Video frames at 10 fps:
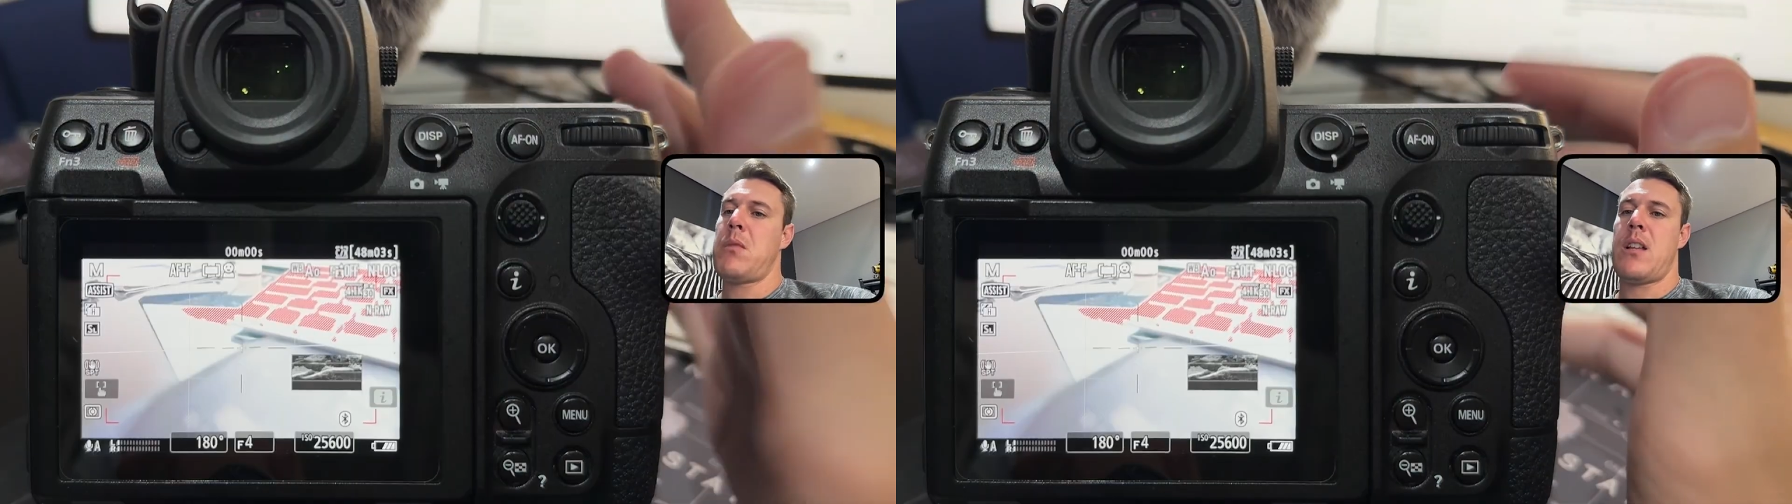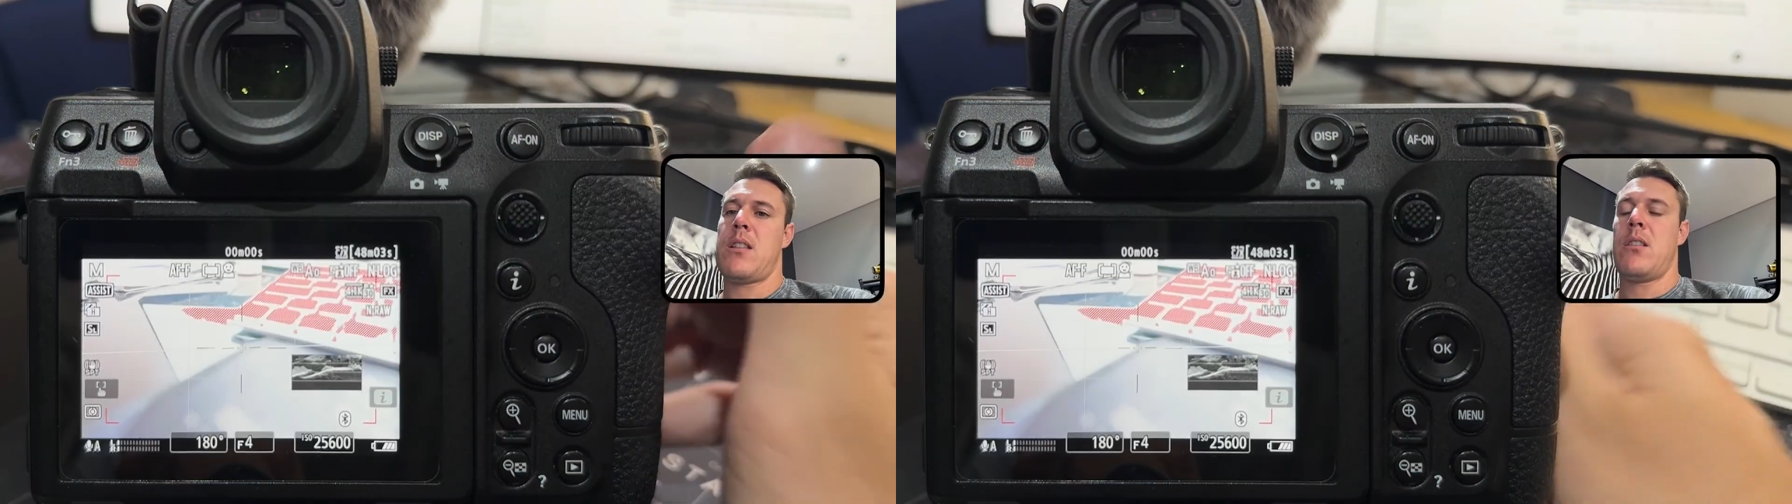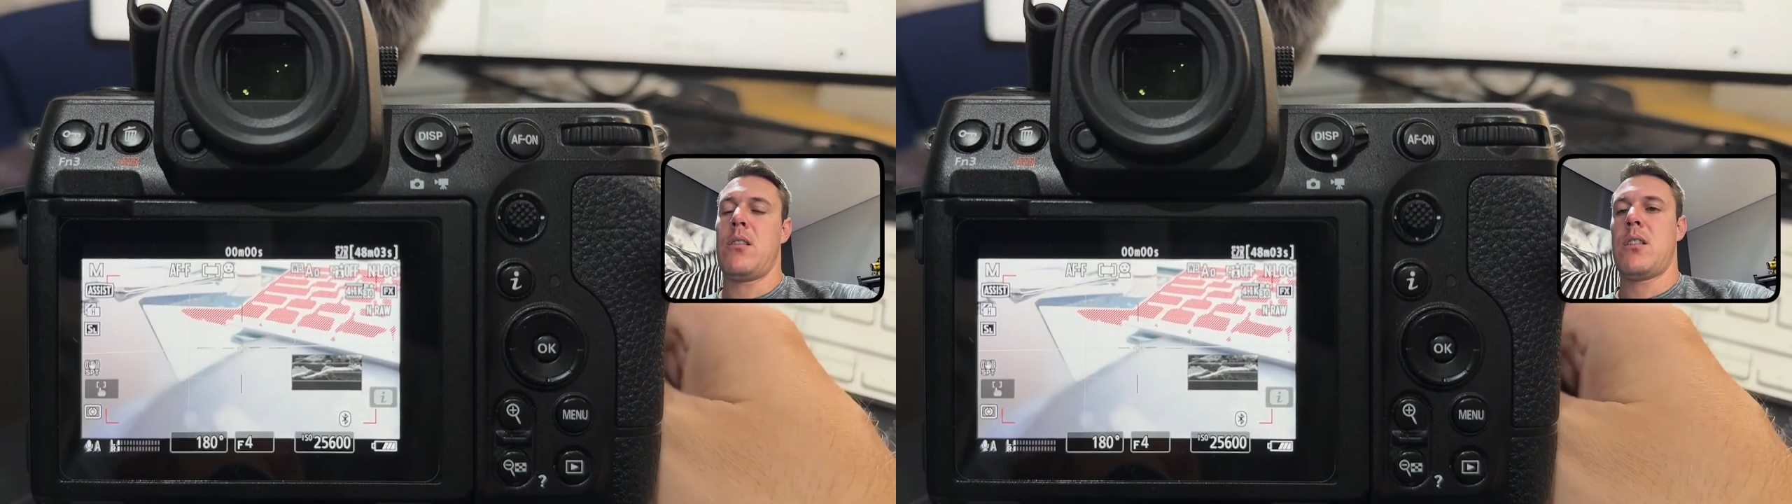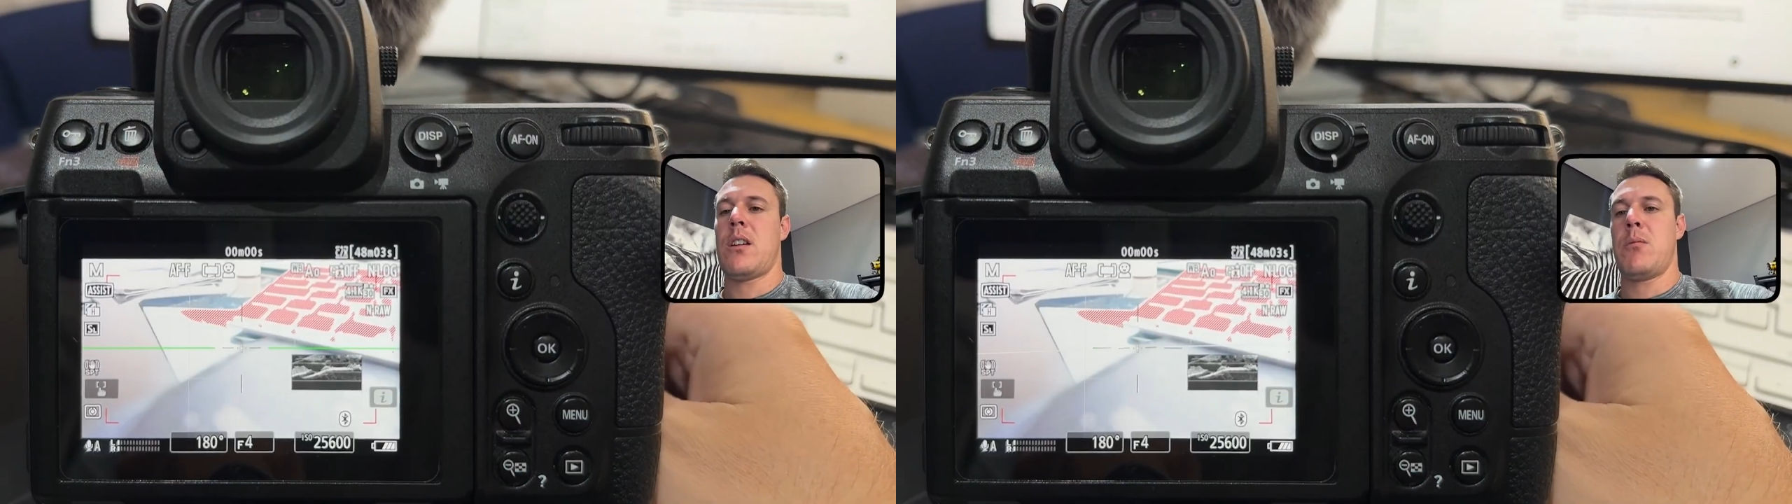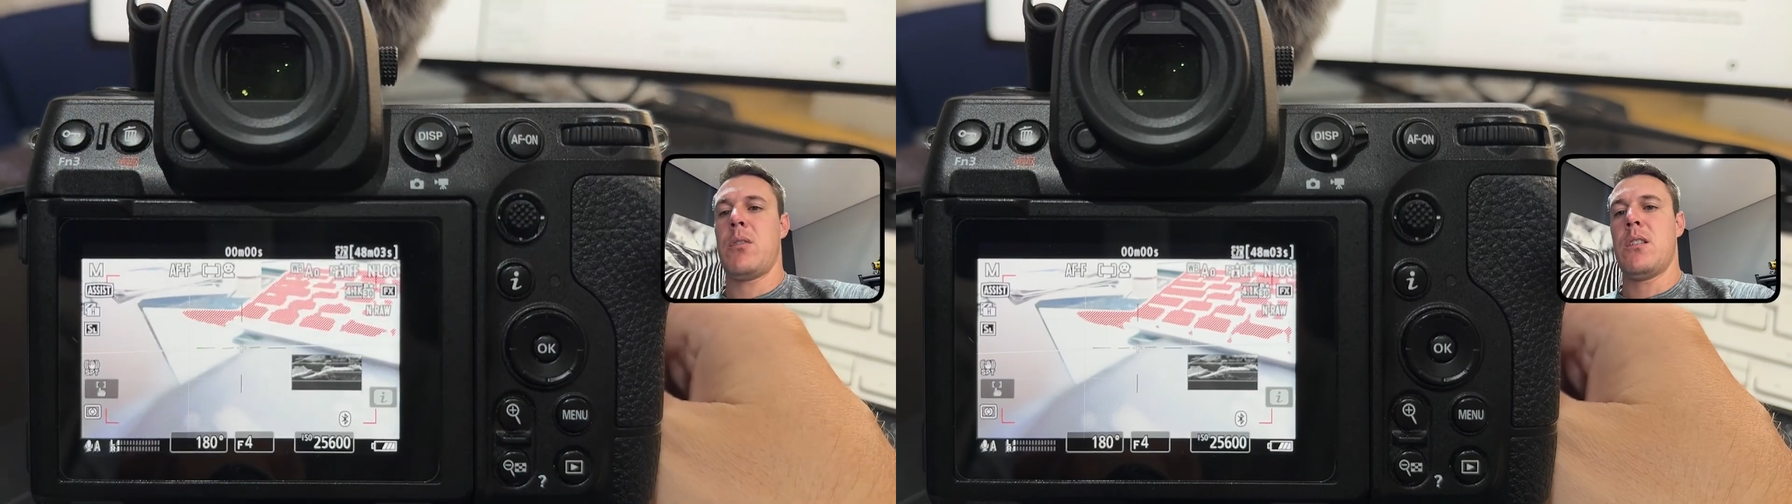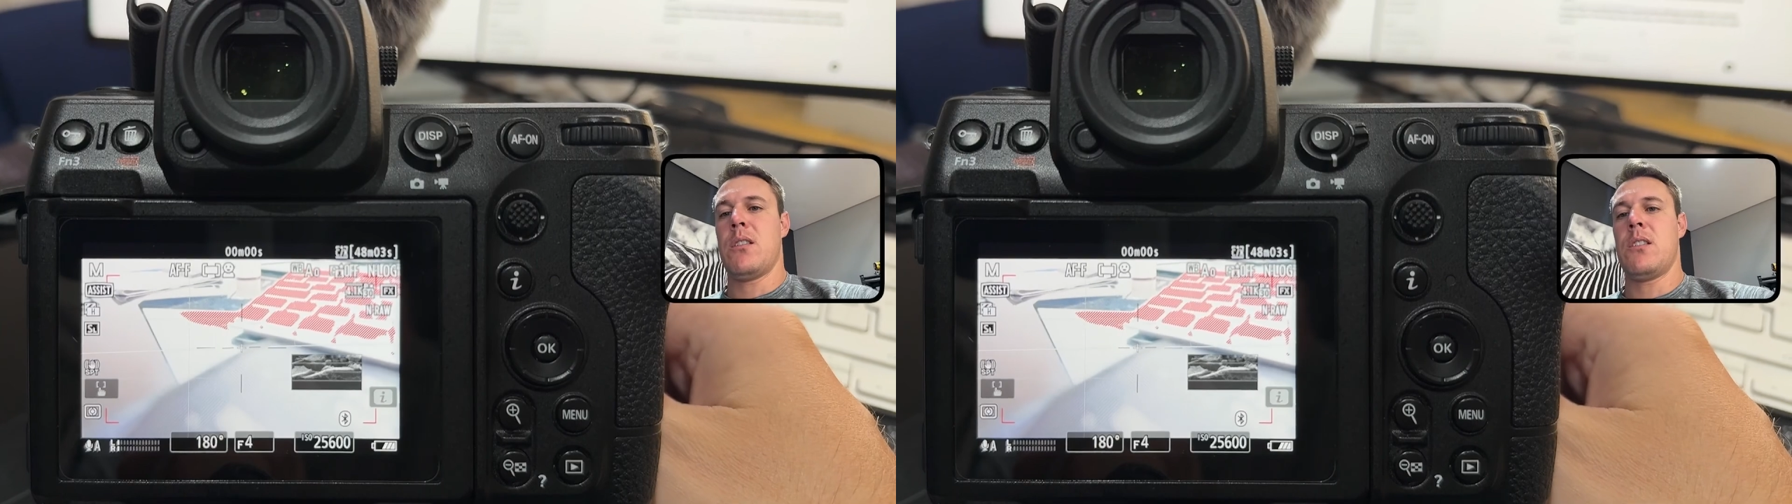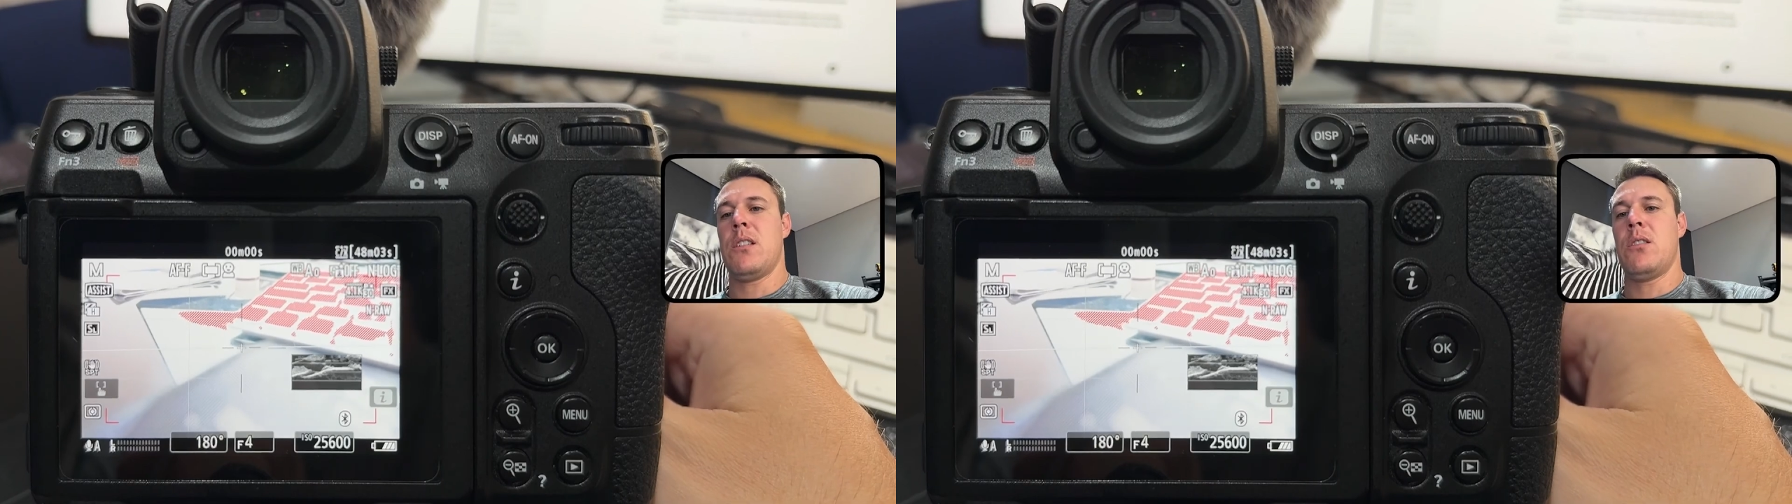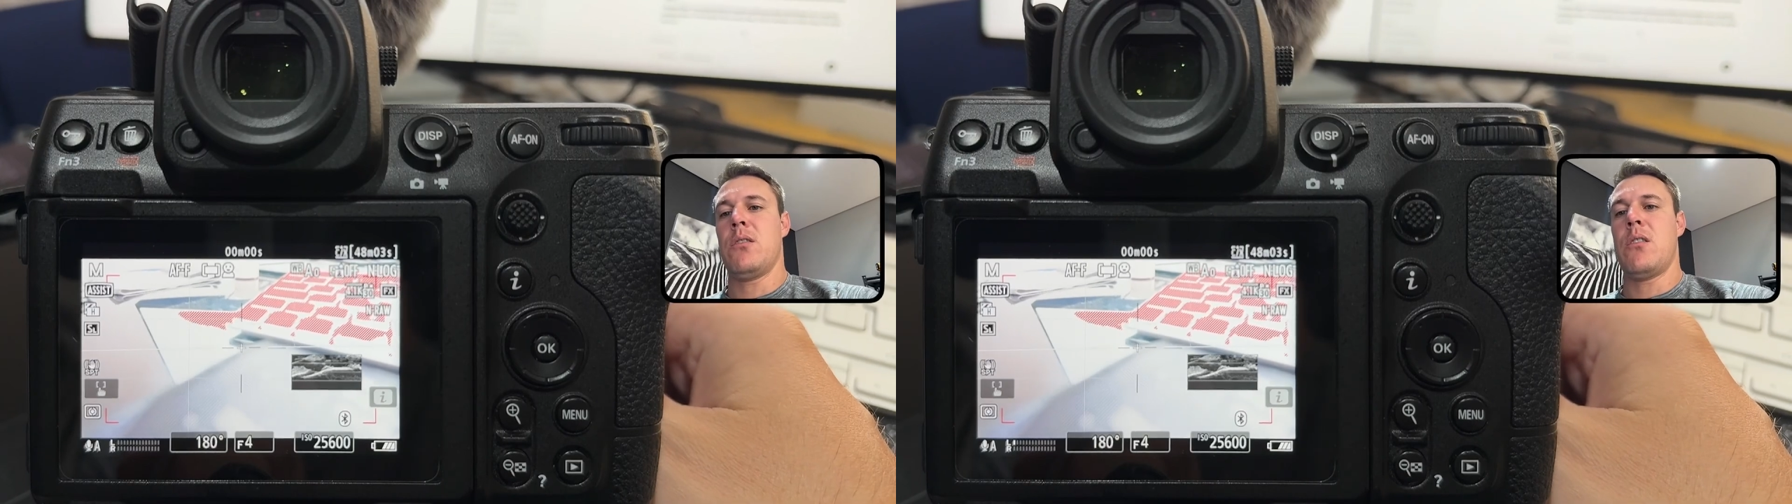i think i'm gonna
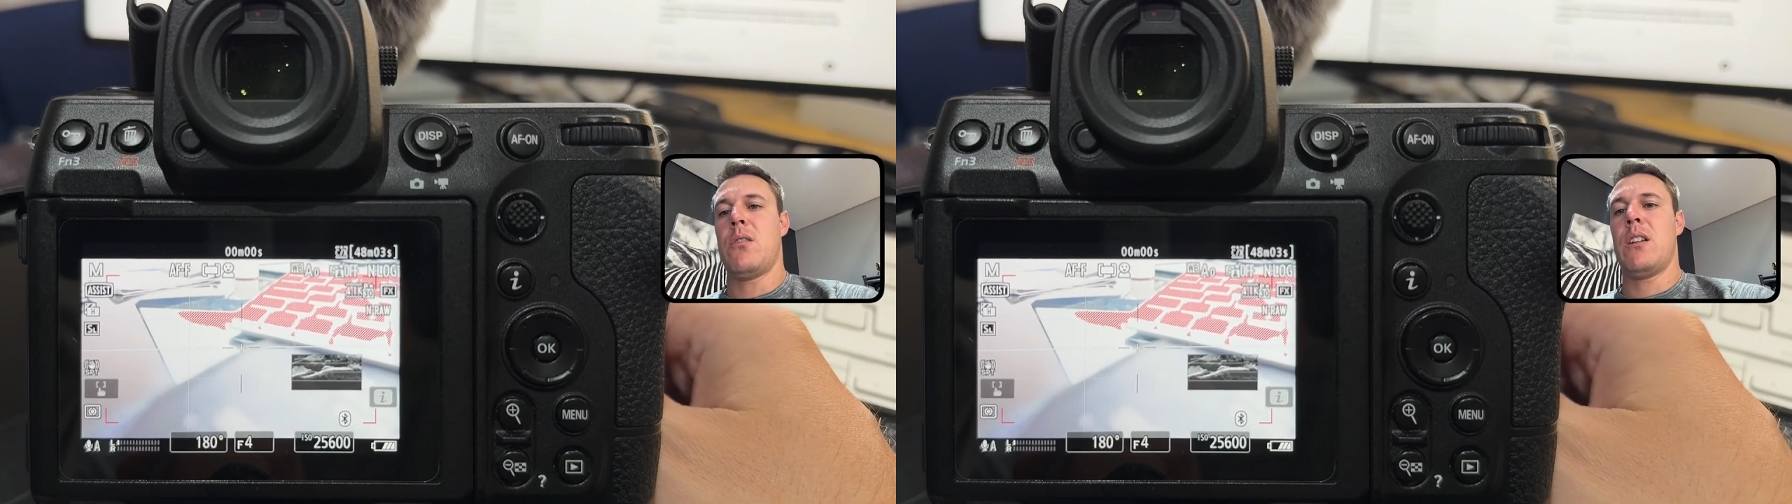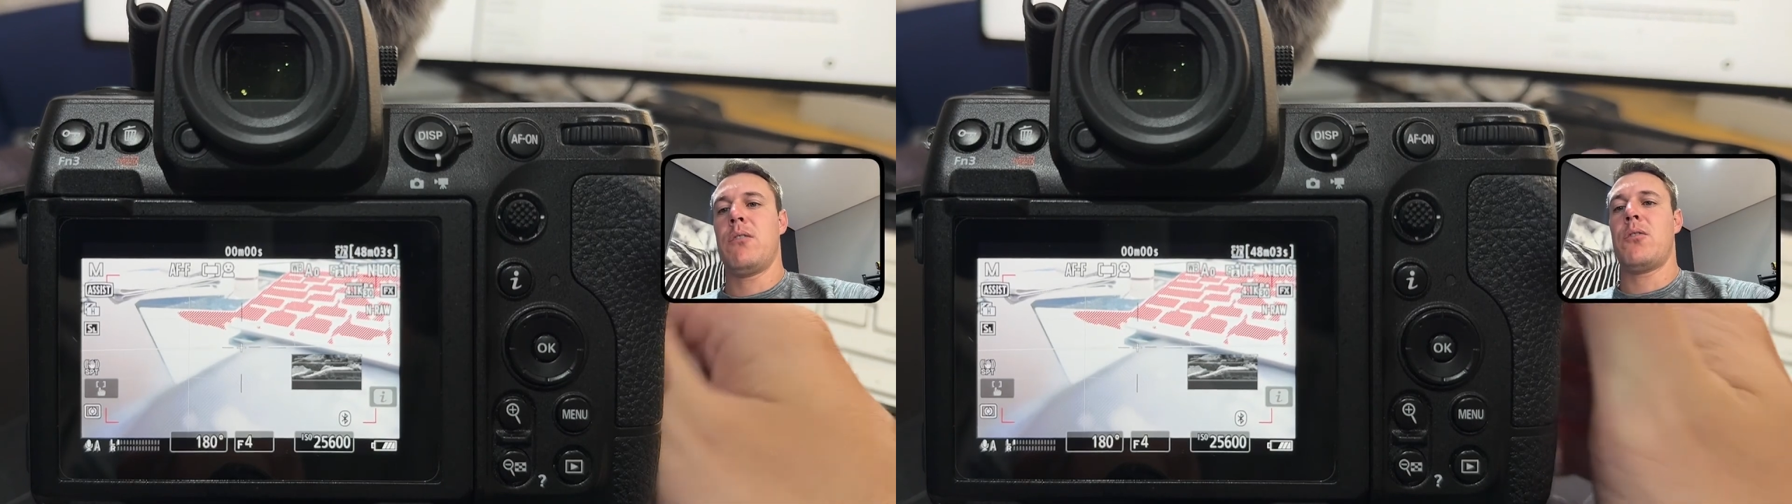stick to the red